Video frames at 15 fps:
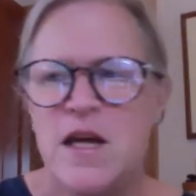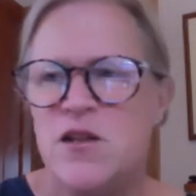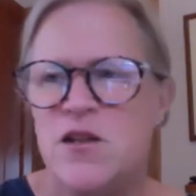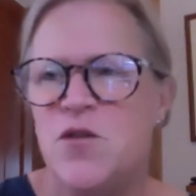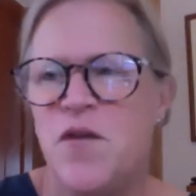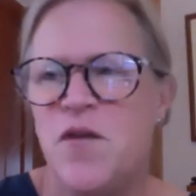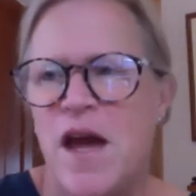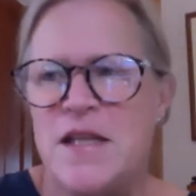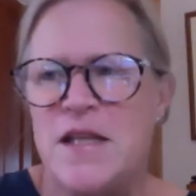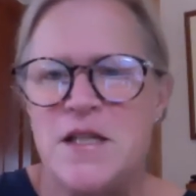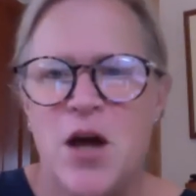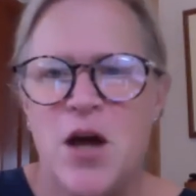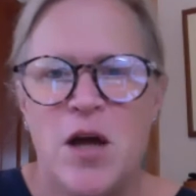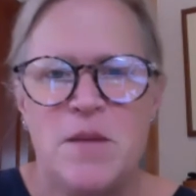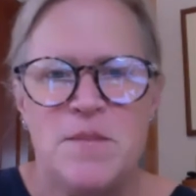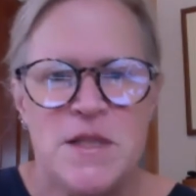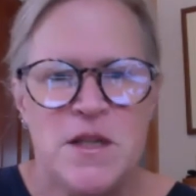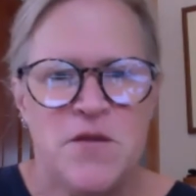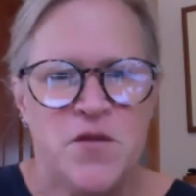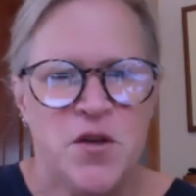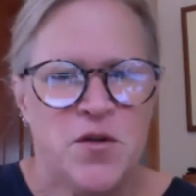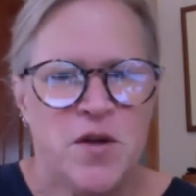You've had tubs
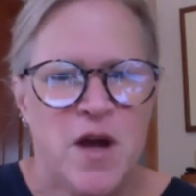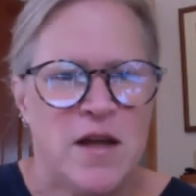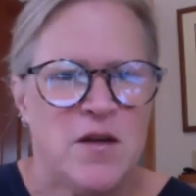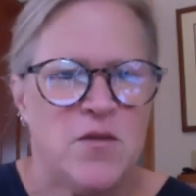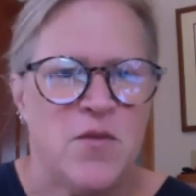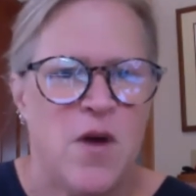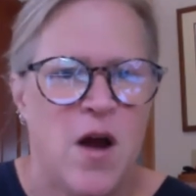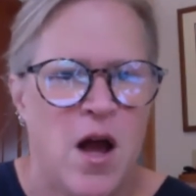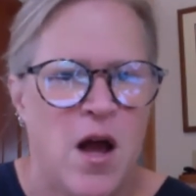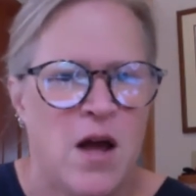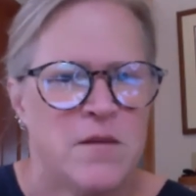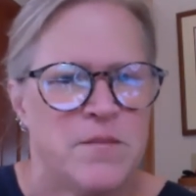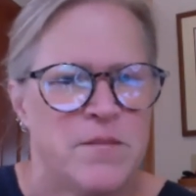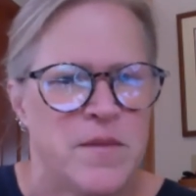of your kind of raw